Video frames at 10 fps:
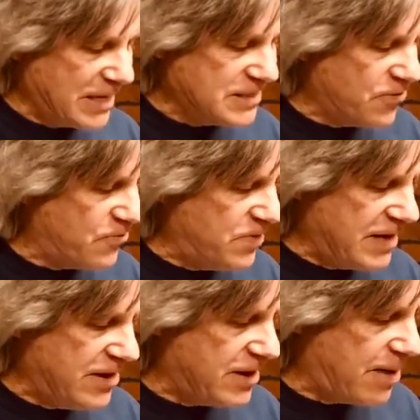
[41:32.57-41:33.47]
Let's say
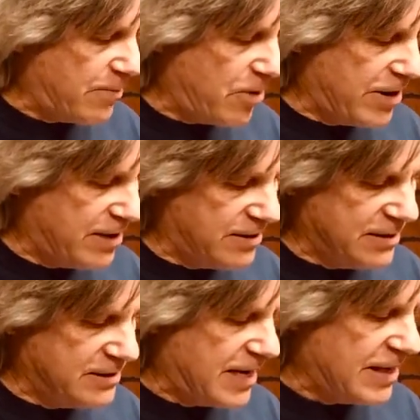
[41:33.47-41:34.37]

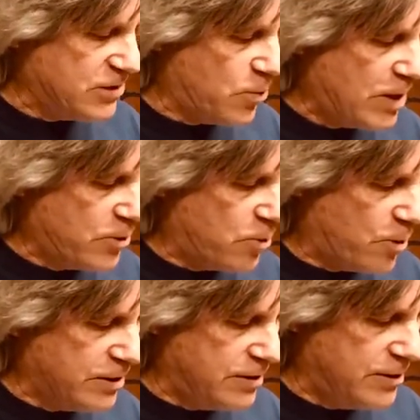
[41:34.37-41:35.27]
that's the one
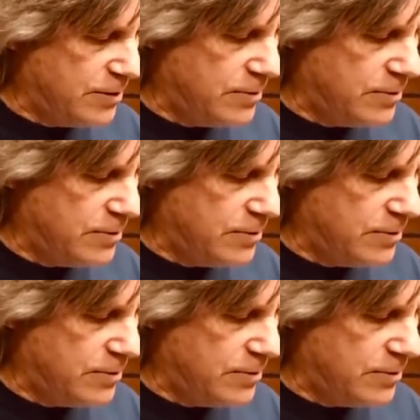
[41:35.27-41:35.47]
chord. You